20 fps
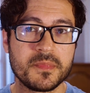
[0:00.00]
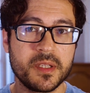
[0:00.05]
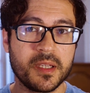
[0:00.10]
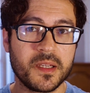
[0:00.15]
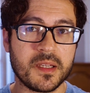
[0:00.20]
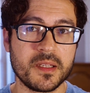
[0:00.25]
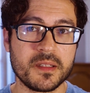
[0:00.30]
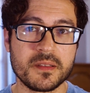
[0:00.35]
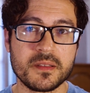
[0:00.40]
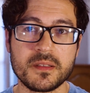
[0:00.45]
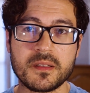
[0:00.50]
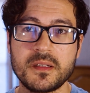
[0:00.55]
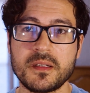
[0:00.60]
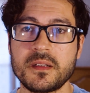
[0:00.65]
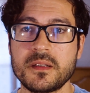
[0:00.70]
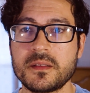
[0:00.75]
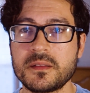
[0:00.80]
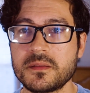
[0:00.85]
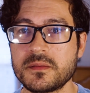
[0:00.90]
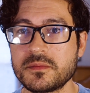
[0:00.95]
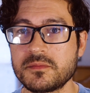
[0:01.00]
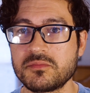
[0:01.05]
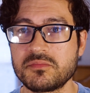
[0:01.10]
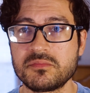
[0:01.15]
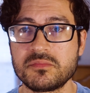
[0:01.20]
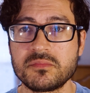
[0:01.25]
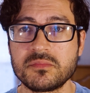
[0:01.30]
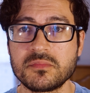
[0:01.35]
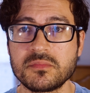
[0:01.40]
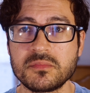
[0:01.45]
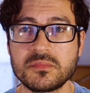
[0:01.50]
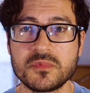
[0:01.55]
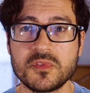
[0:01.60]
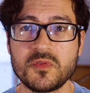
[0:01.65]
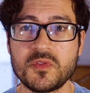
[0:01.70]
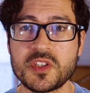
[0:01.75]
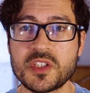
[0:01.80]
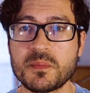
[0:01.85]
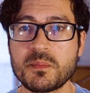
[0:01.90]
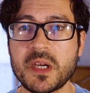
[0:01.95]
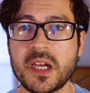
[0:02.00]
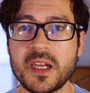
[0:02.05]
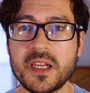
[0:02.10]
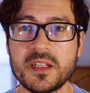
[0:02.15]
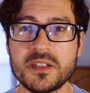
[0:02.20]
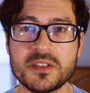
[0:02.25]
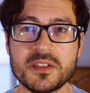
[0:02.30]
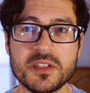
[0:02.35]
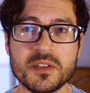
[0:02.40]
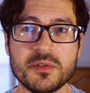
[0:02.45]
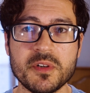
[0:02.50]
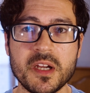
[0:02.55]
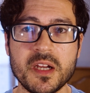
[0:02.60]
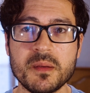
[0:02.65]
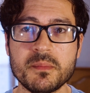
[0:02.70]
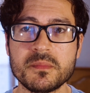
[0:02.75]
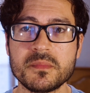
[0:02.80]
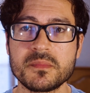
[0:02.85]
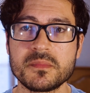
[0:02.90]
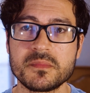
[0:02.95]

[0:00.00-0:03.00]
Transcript: and visit my Instagram,